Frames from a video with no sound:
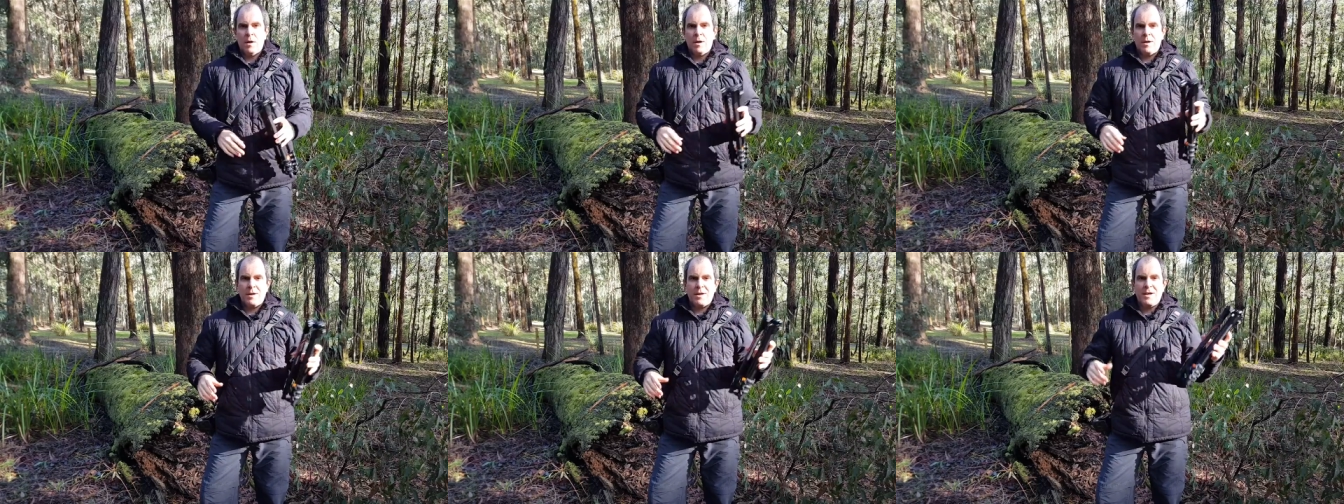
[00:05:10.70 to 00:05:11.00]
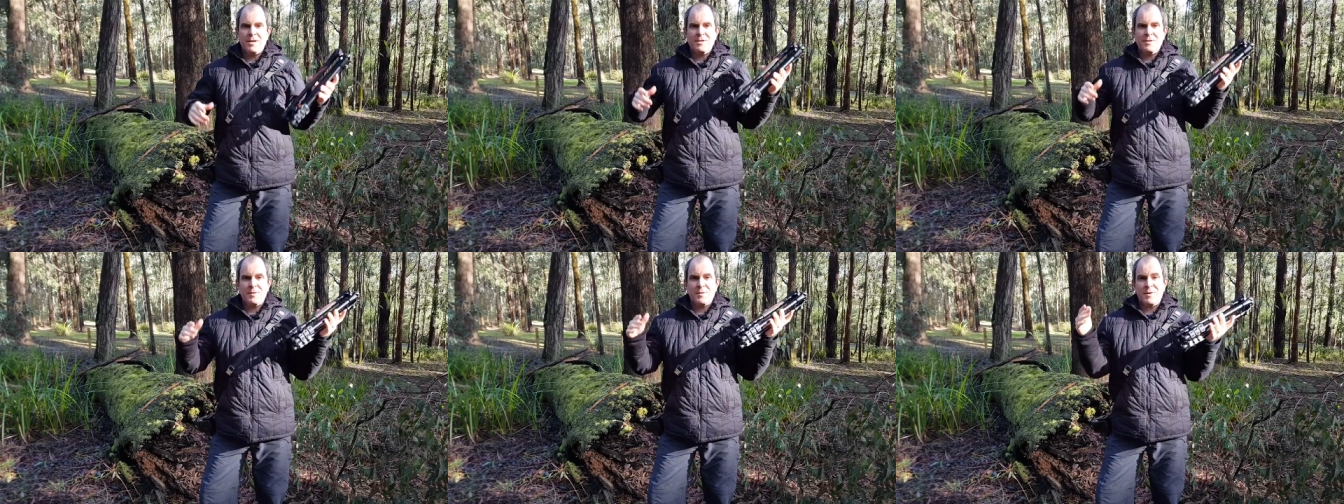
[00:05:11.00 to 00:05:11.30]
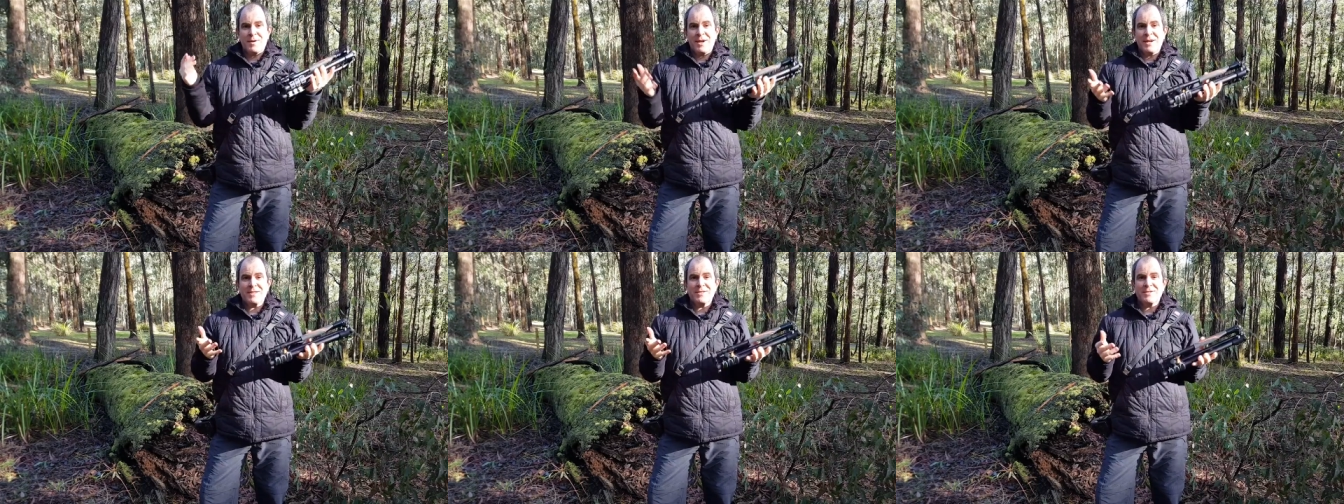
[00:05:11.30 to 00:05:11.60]
Okay, so
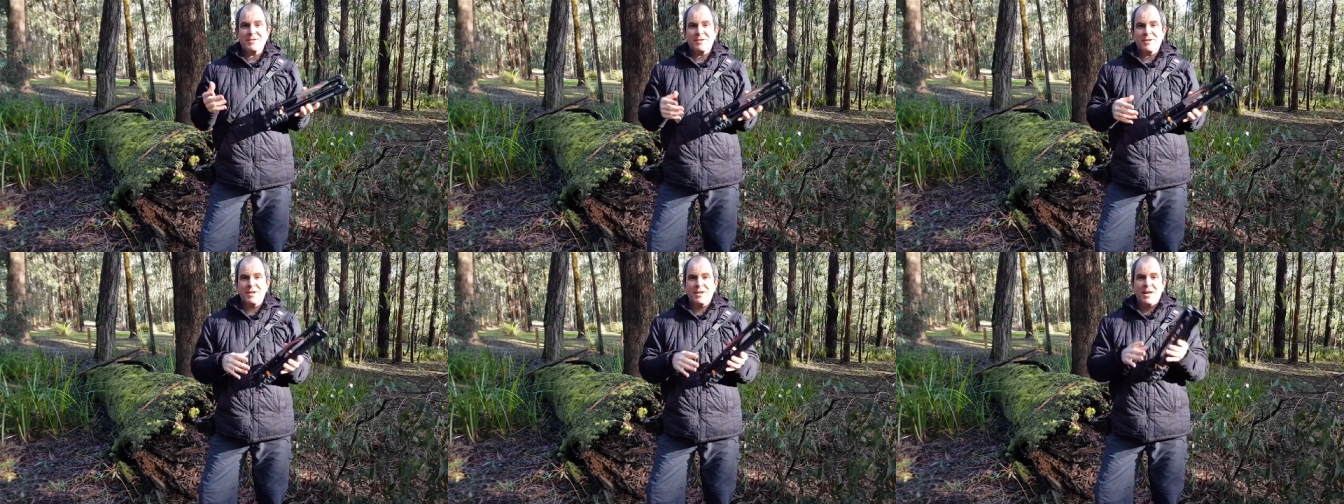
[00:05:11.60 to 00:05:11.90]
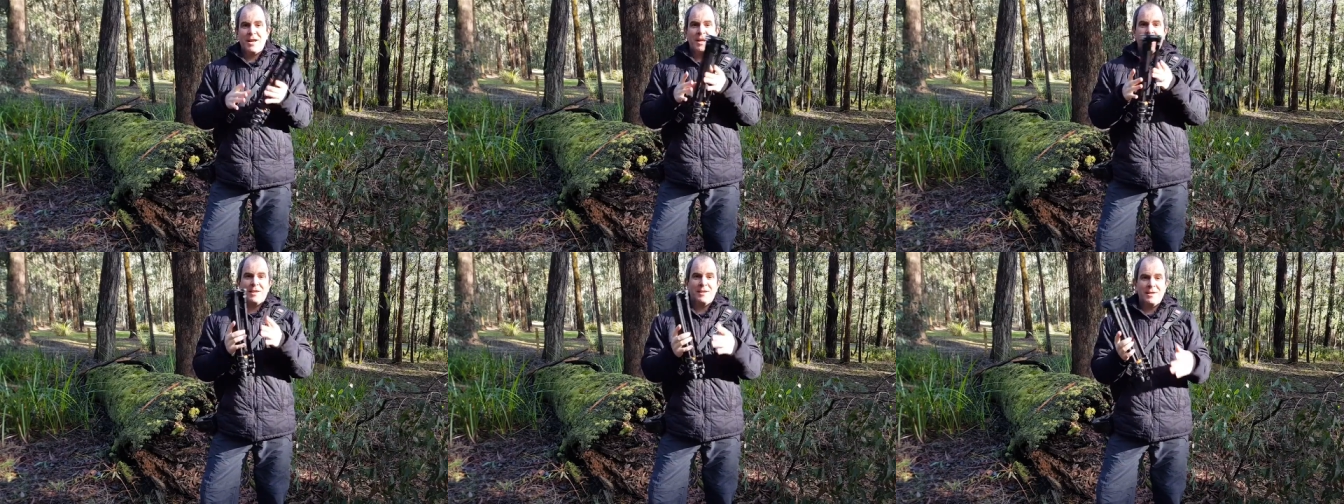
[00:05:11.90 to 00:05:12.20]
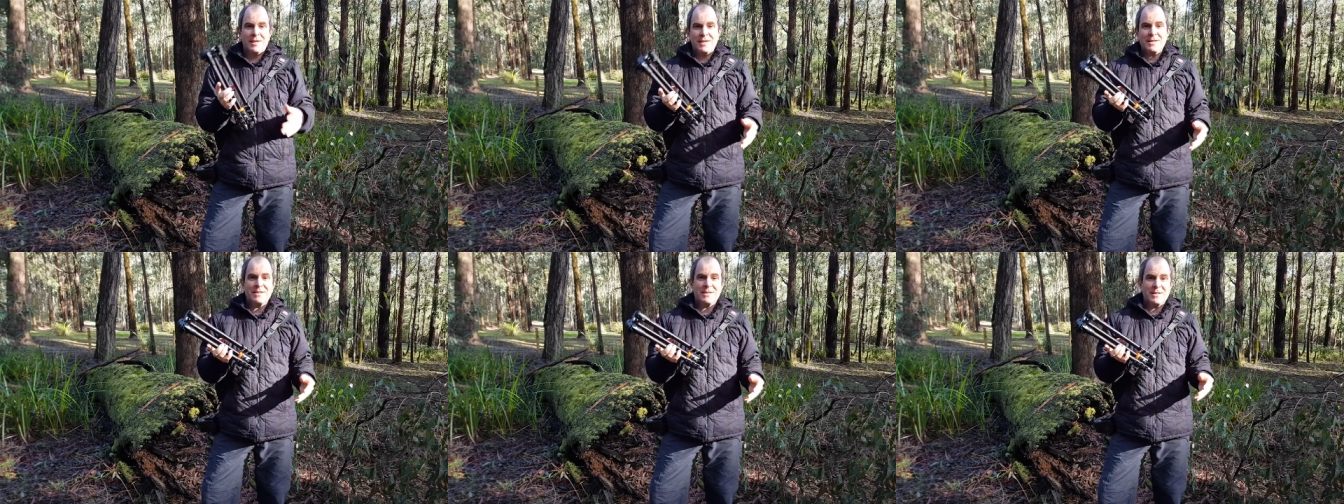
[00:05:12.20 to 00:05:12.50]
we're outside.
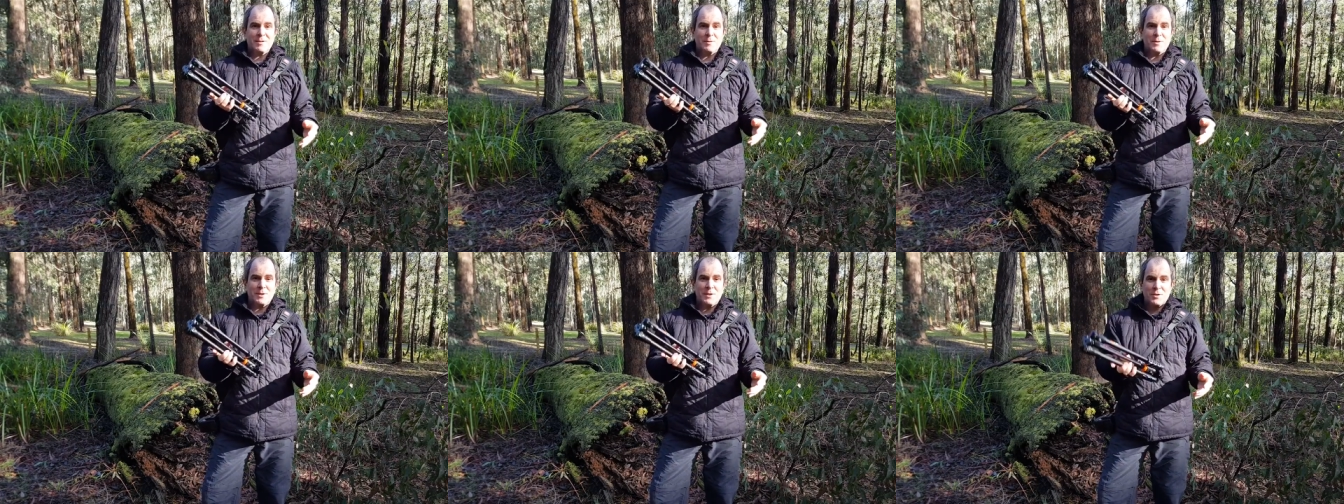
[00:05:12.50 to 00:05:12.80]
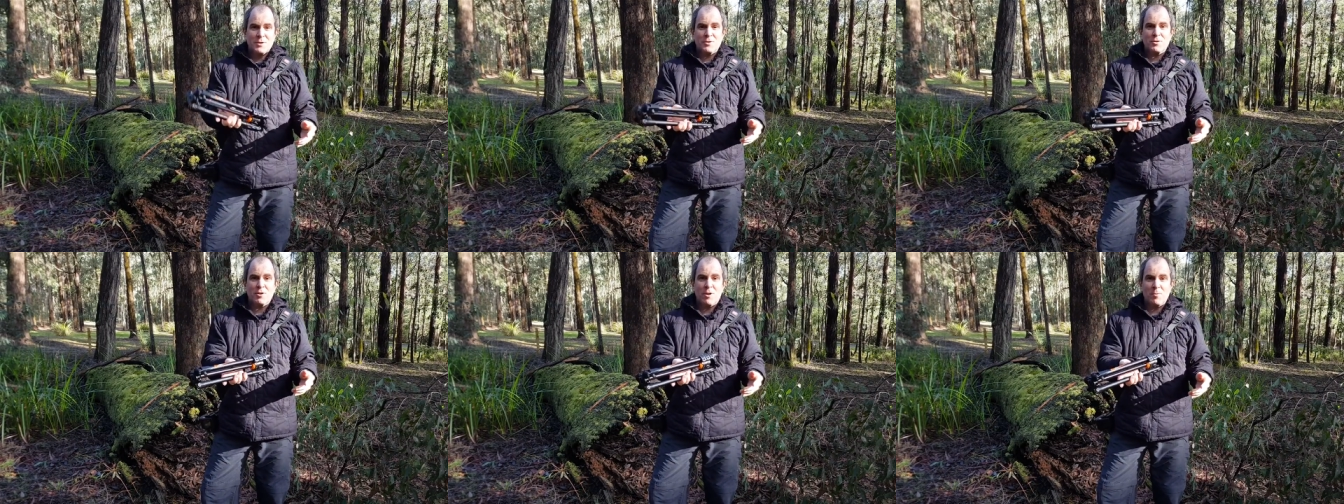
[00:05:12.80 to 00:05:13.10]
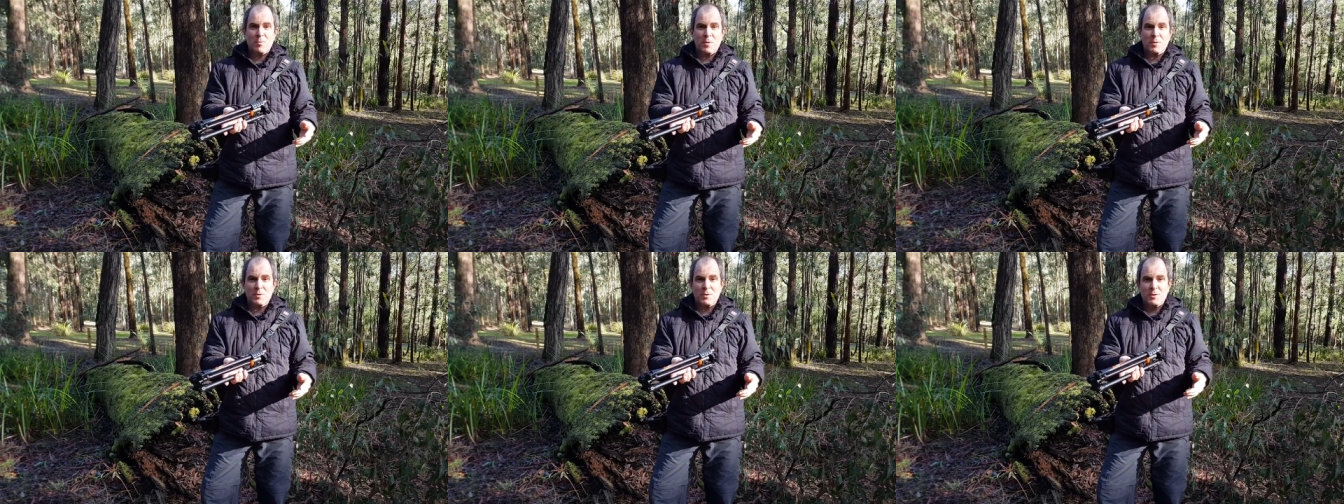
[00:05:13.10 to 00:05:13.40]
Let's see what this
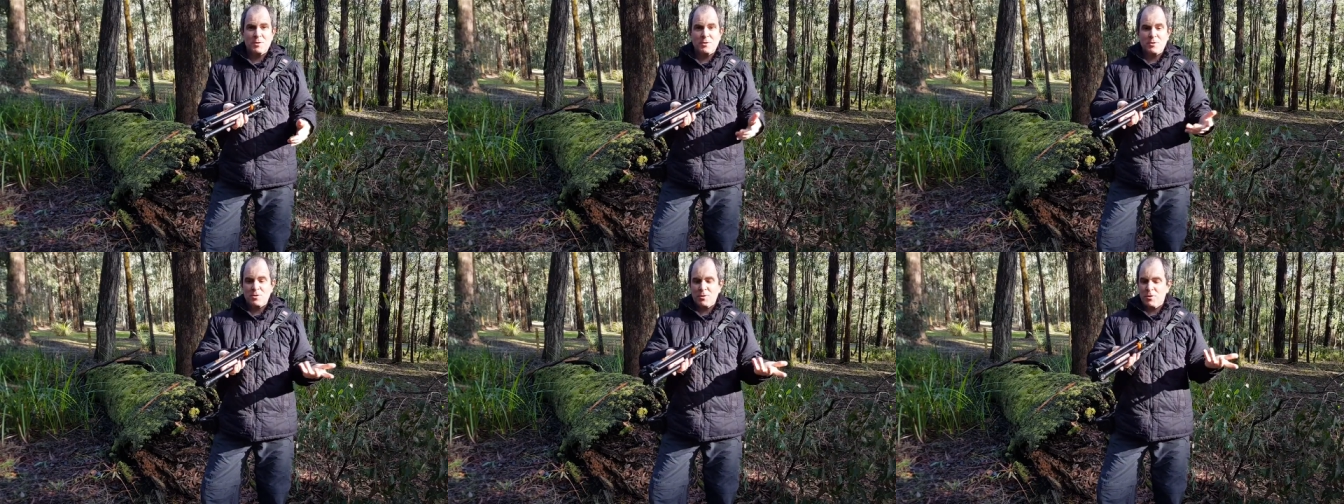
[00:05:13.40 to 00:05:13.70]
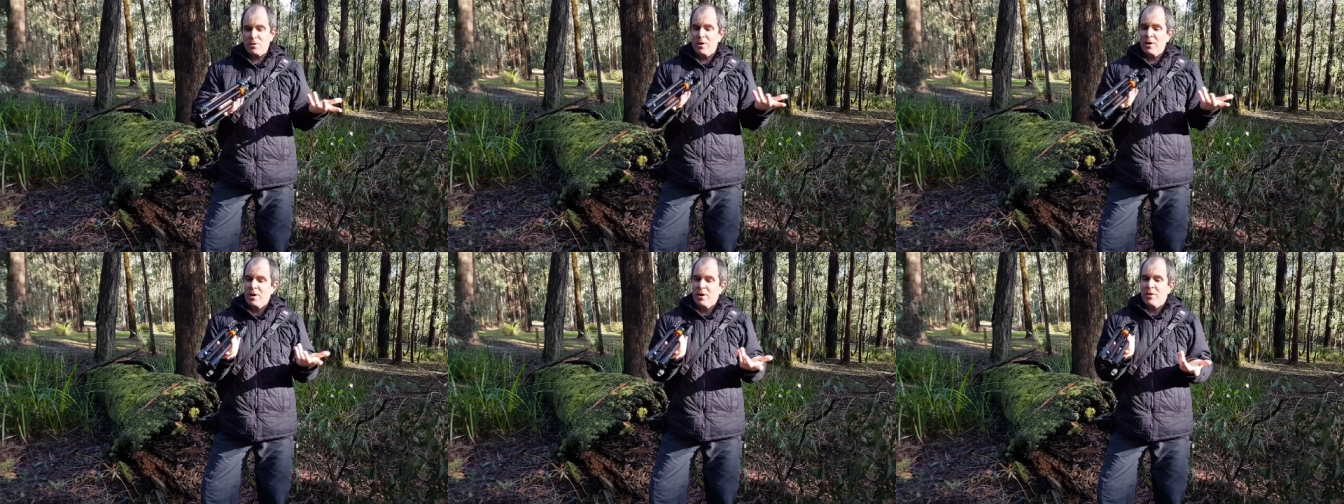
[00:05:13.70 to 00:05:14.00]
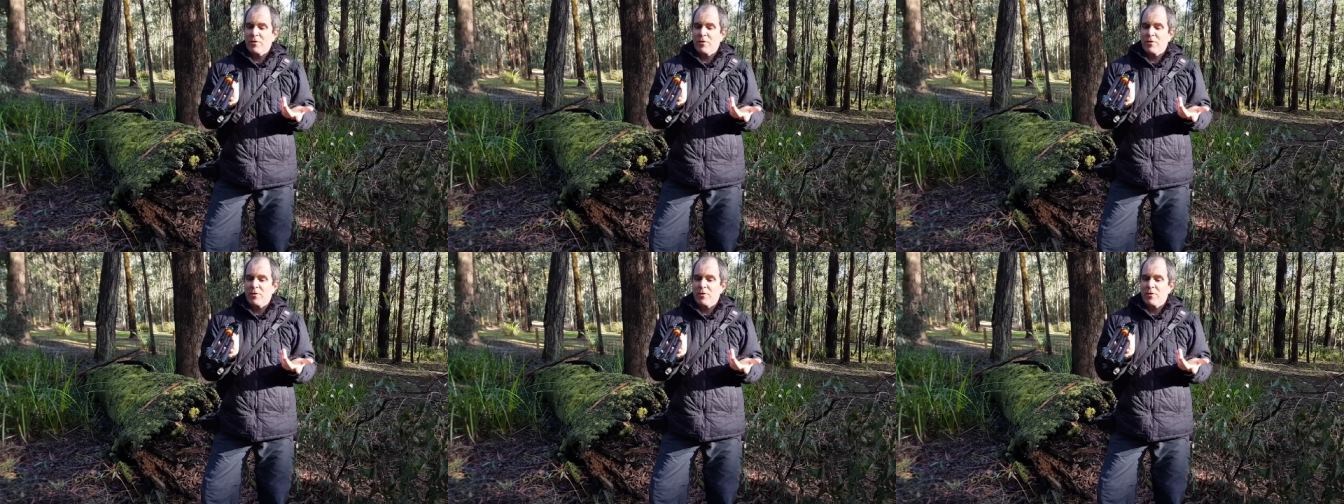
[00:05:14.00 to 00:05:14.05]
tripod can do.